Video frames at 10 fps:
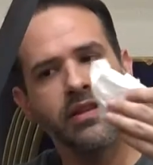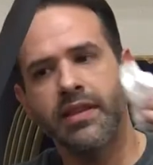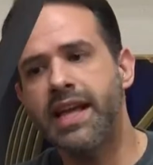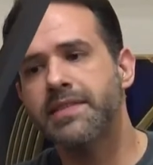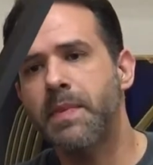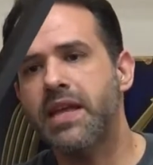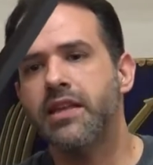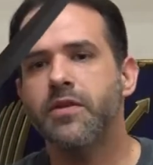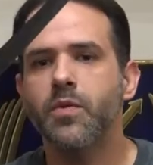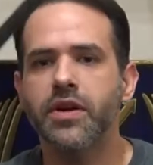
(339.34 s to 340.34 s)
That's making
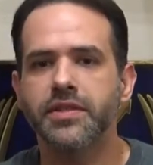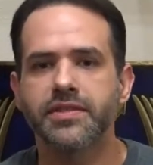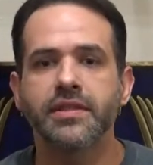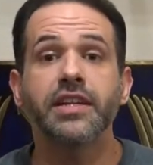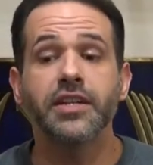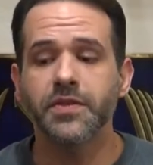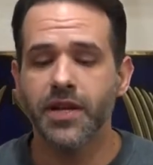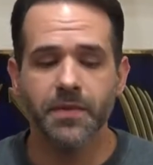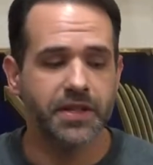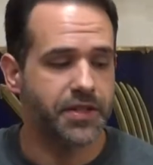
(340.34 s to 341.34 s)
it worse. Here's what
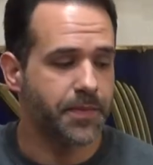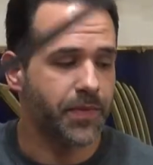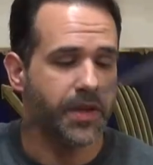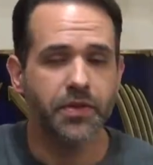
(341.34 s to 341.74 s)
I'm going to do.